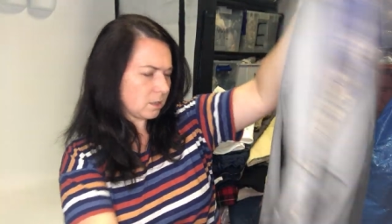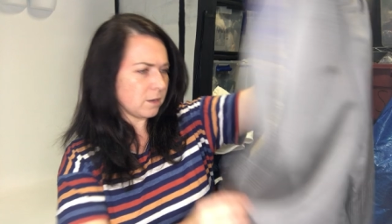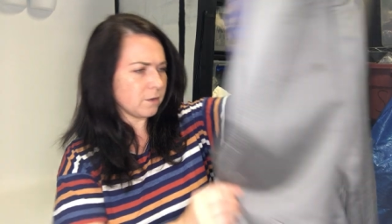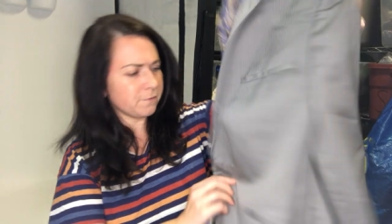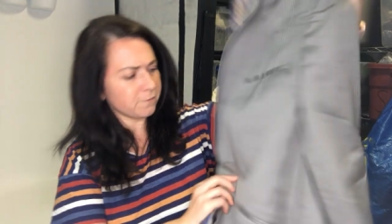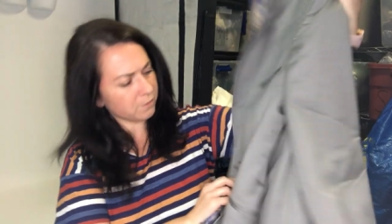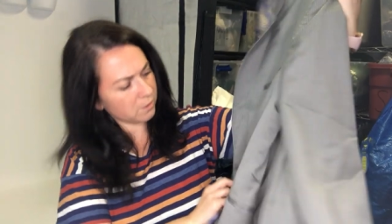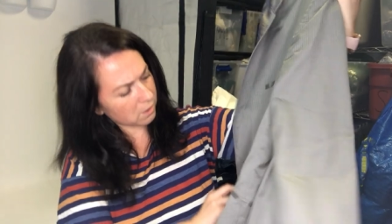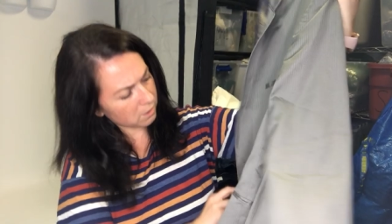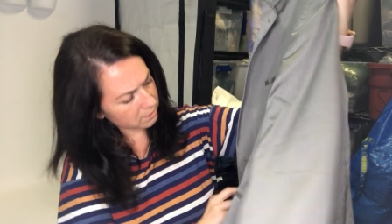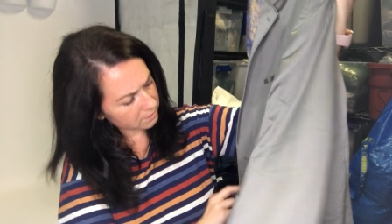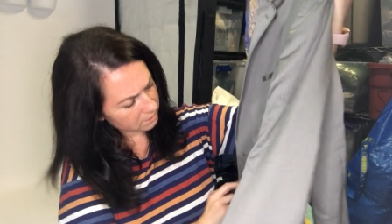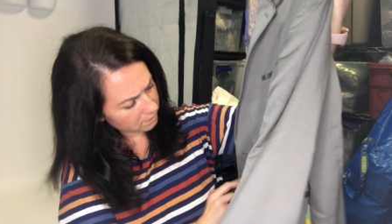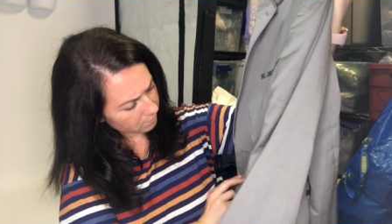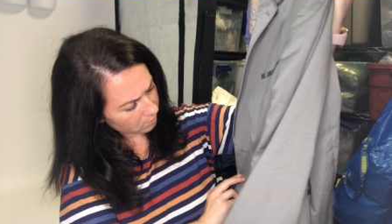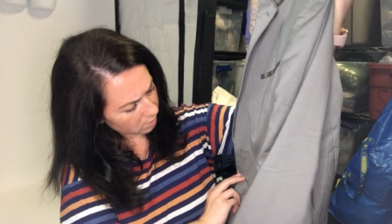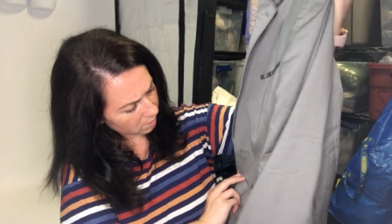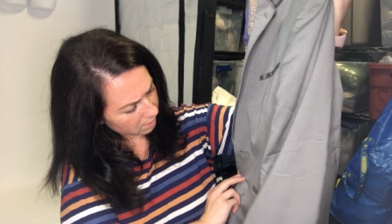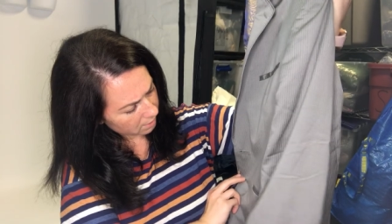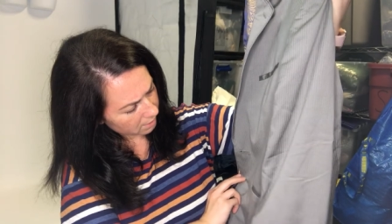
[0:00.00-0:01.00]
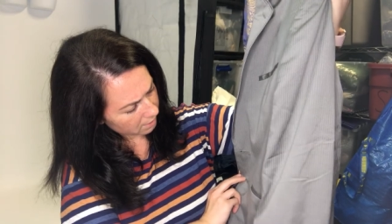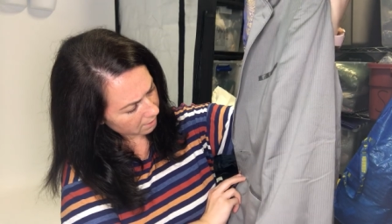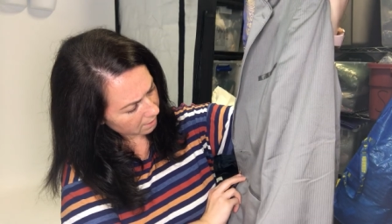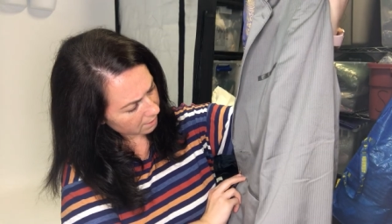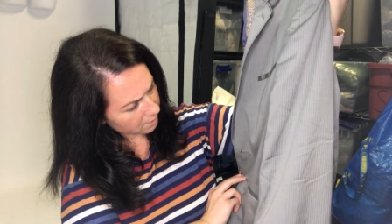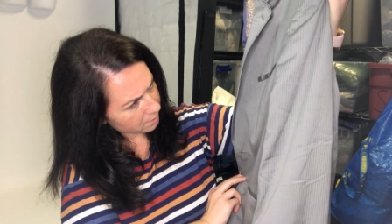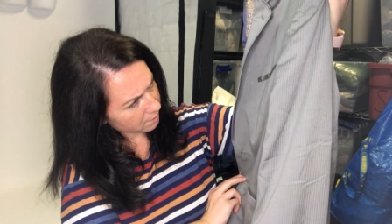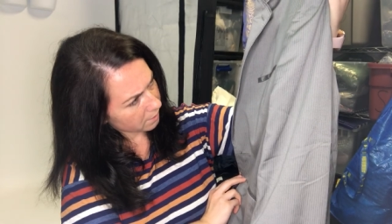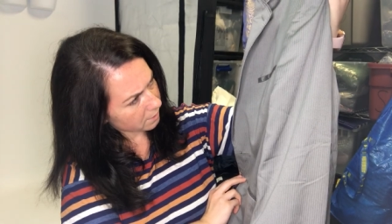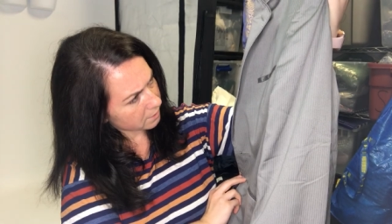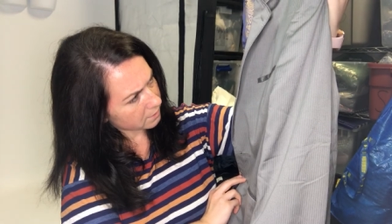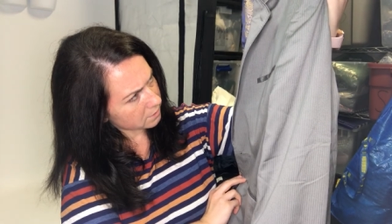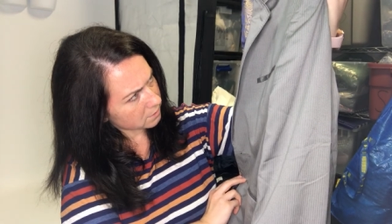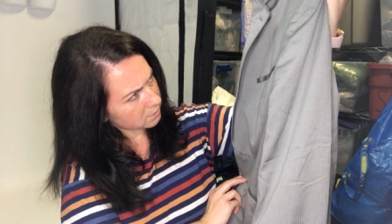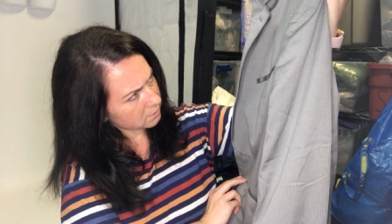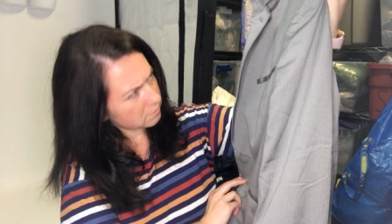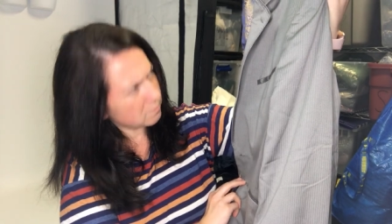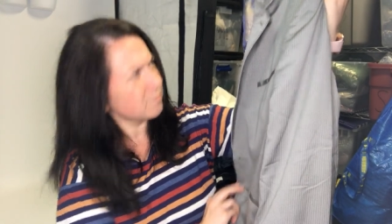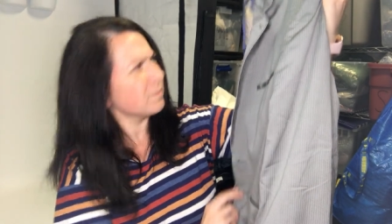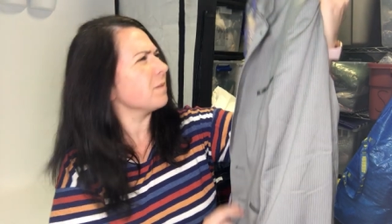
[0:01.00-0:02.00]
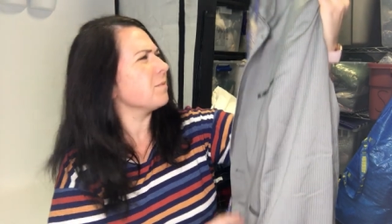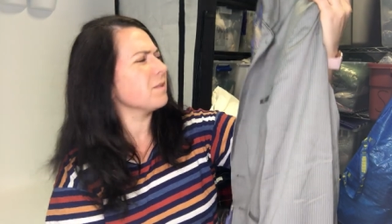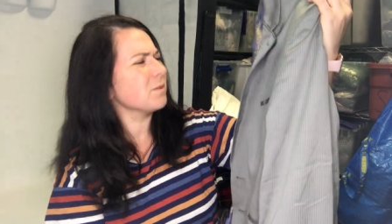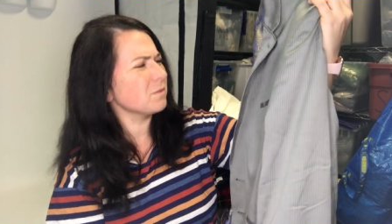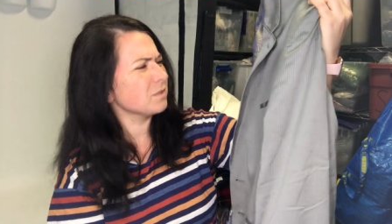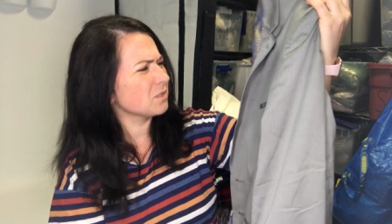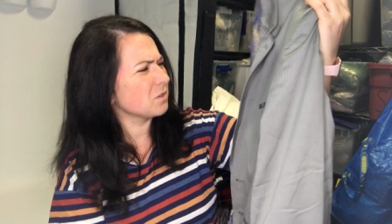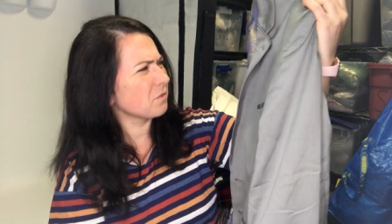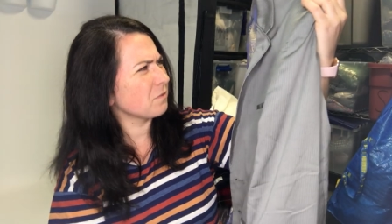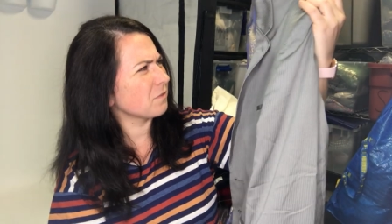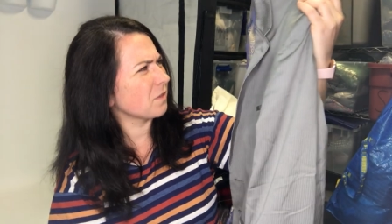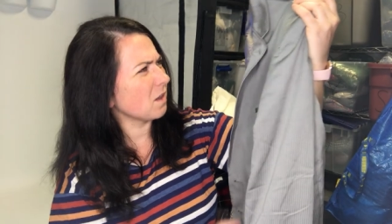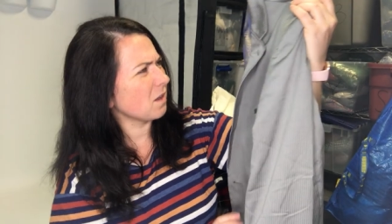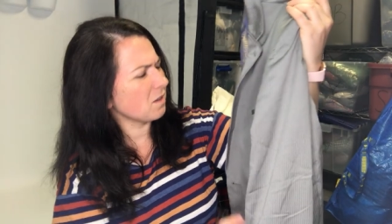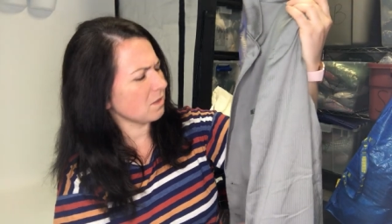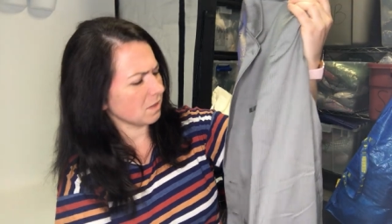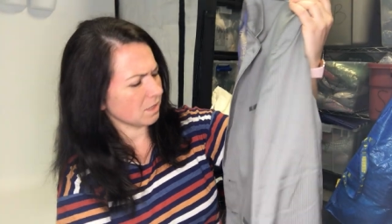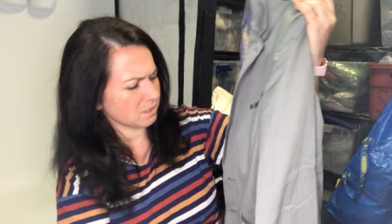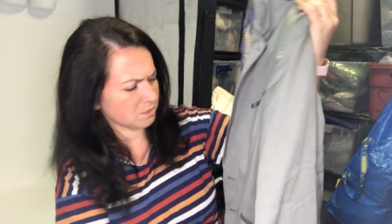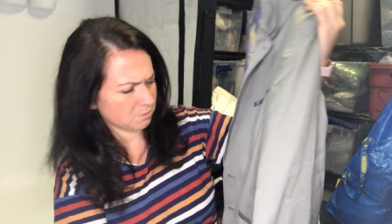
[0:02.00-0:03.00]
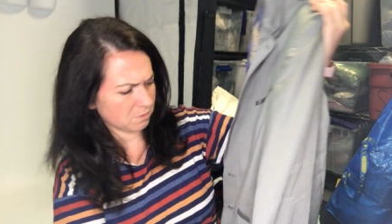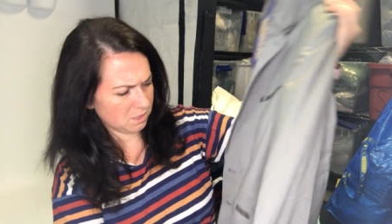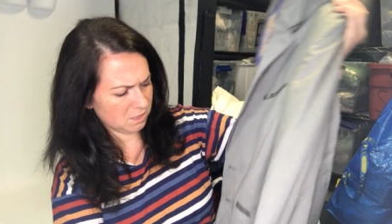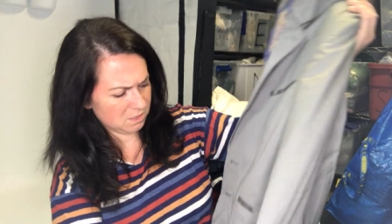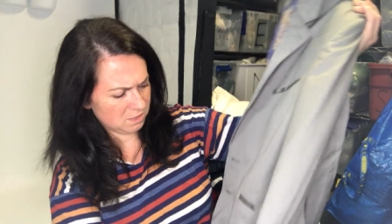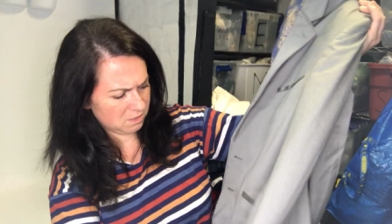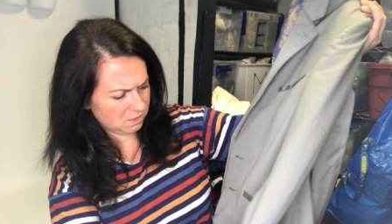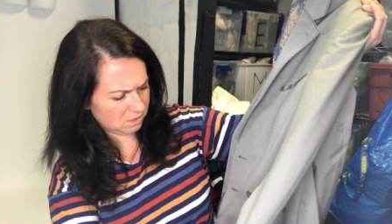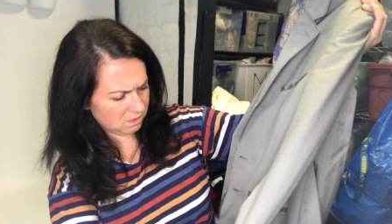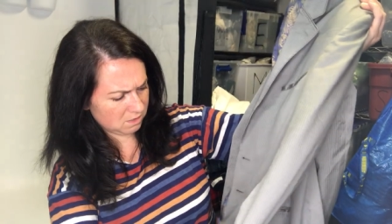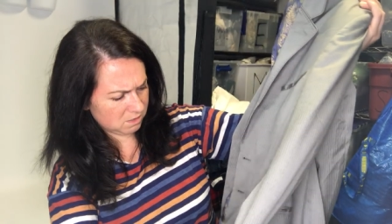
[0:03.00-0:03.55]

a flaw somewhere on it, I thought. Maybe there was no flaw on this one.